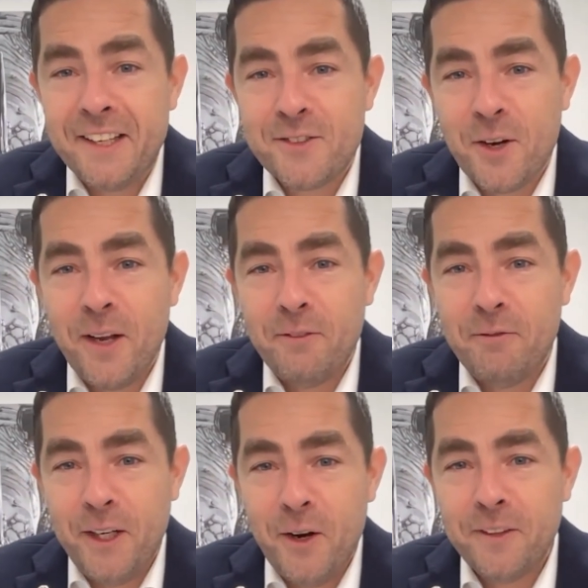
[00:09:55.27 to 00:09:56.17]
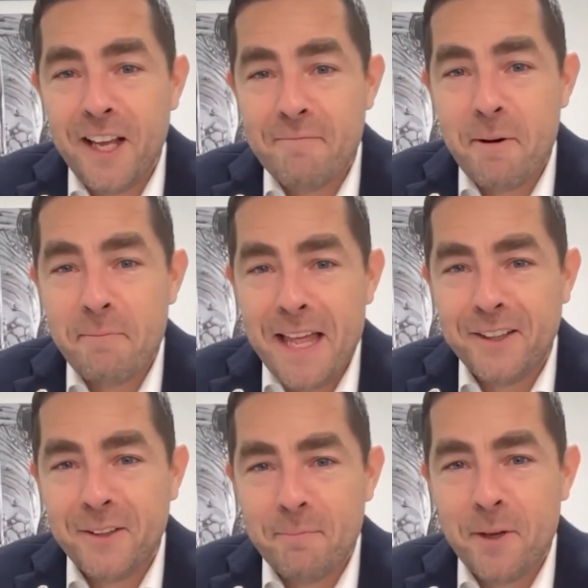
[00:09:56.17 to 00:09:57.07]
So if we don't have
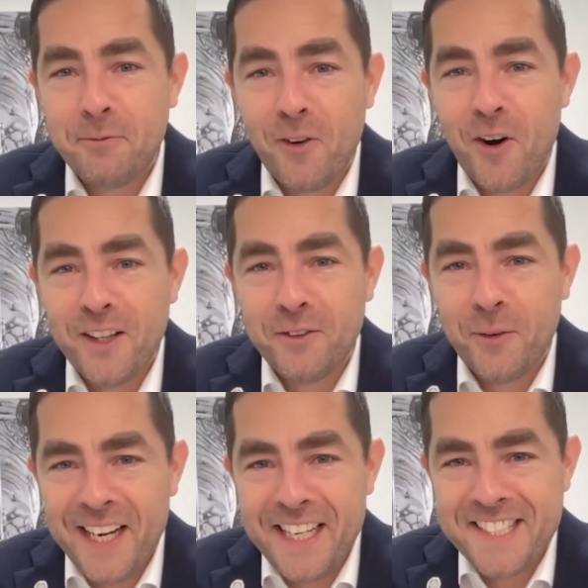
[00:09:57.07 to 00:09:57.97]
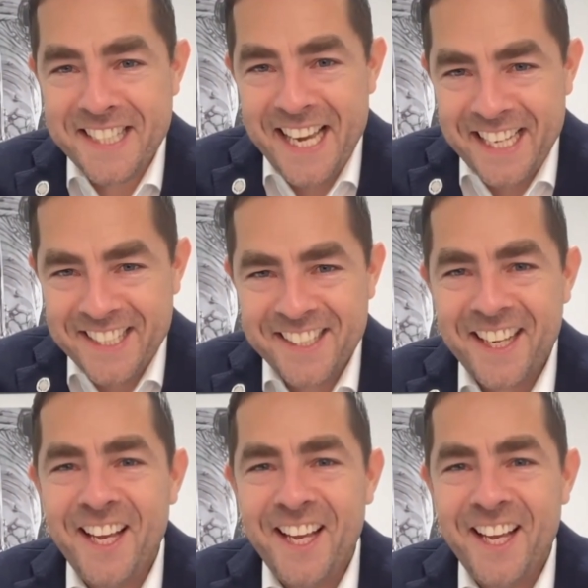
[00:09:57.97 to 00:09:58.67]
momentum before 26,